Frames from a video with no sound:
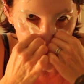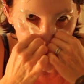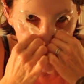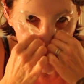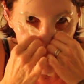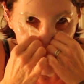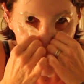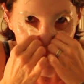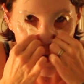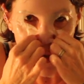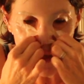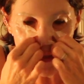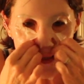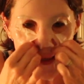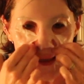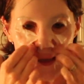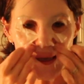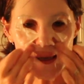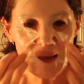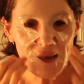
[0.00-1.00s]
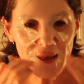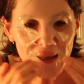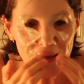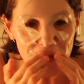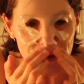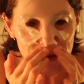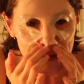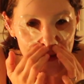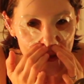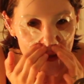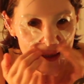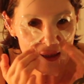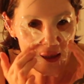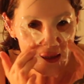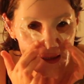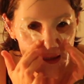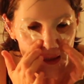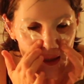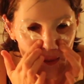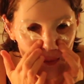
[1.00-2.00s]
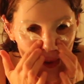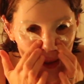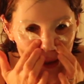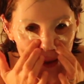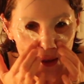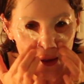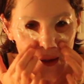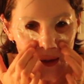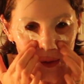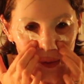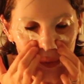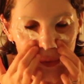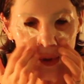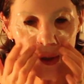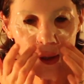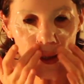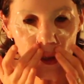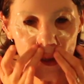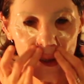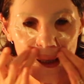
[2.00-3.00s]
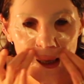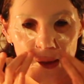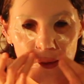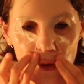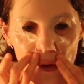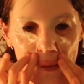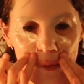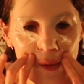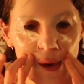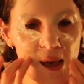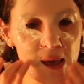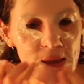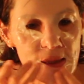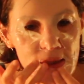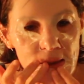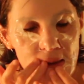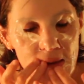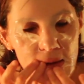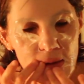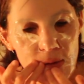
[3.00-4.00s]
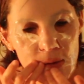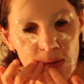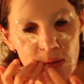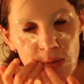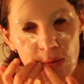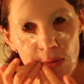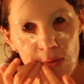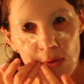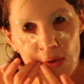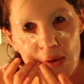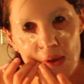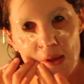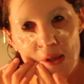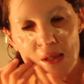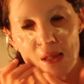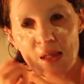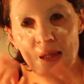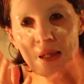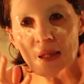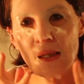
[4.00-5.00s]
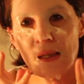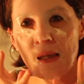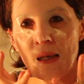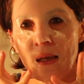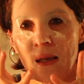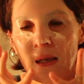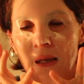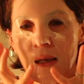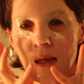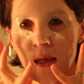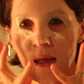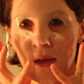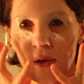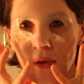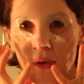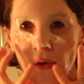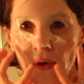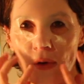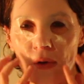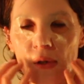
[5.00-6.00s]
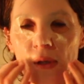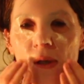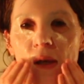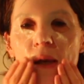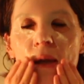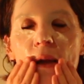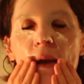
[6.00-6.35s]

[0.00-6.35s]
the mask, I can see that it's sleeping, really let the mask sink into your skin.